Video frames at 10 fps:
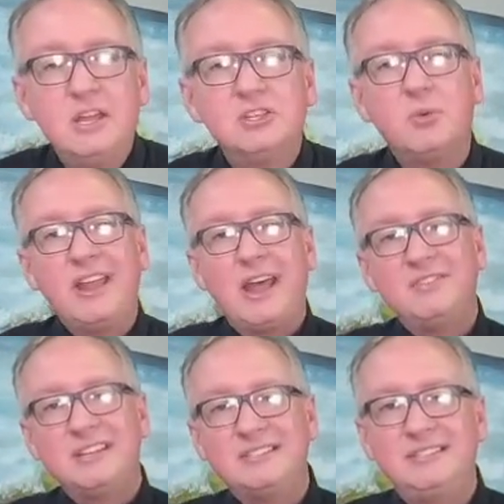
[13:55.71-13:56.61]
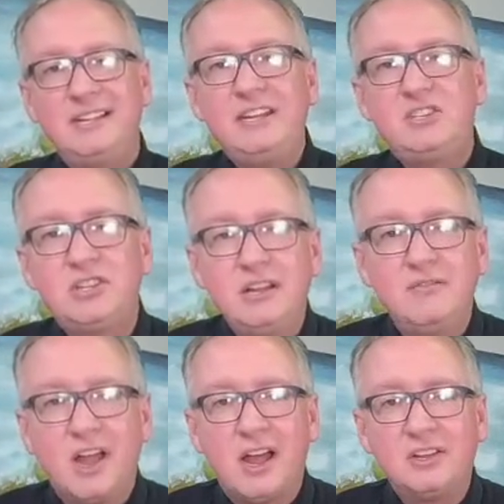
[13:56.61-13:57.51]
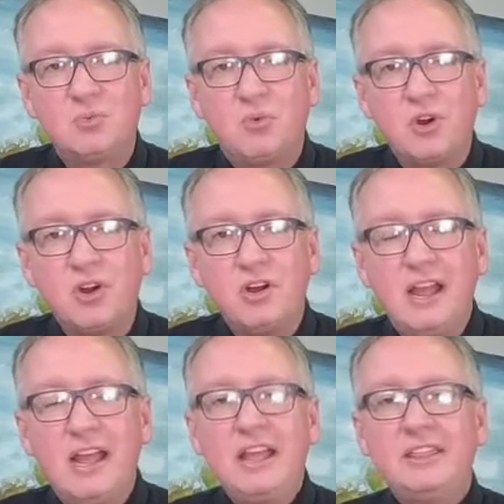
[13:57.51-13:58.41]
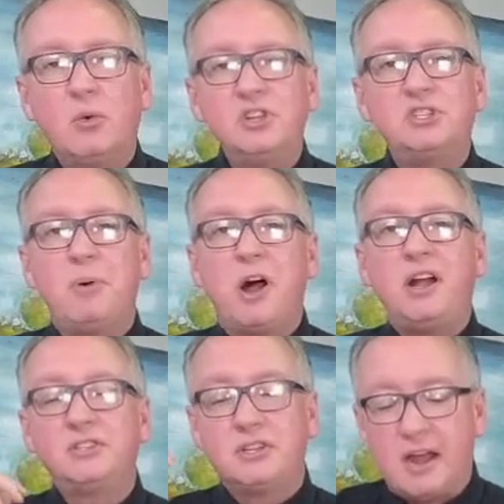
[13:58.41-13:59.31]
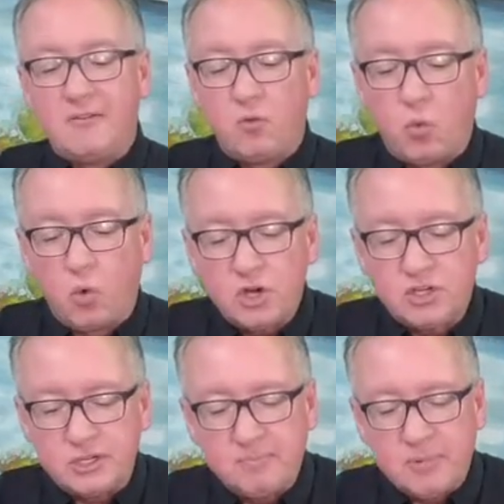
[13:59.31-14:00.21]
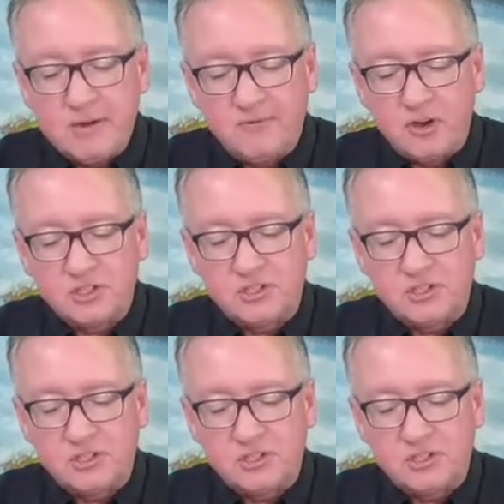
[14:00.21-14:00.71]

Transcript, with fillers: So we have the teaching of God's Word the response of worship in verse